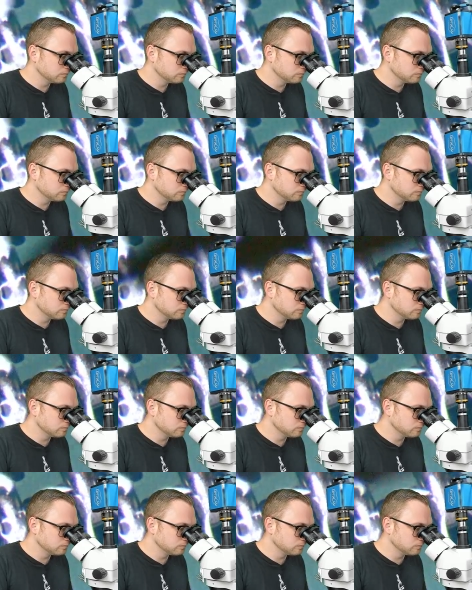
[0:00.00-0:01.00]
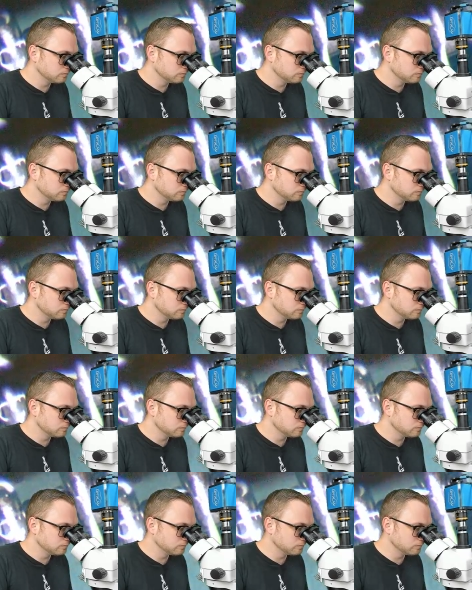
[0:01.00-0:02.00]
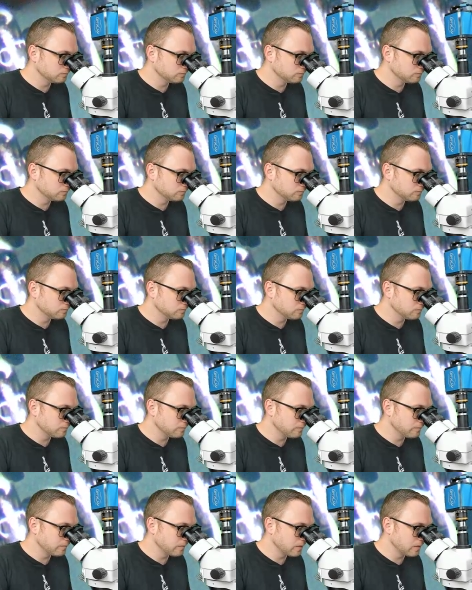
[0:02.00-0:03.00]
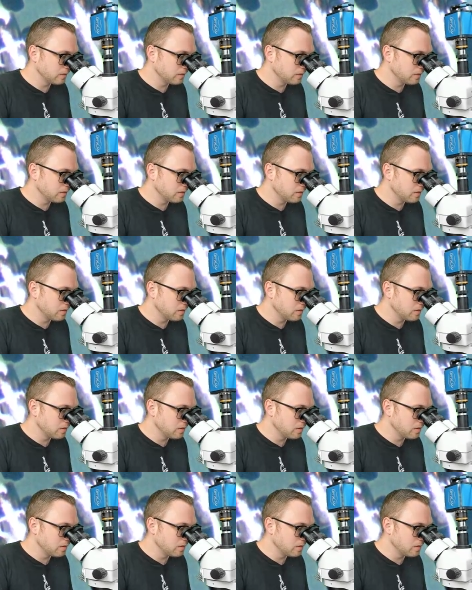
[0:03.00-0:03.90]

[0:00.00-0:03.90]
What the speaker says: [no speech]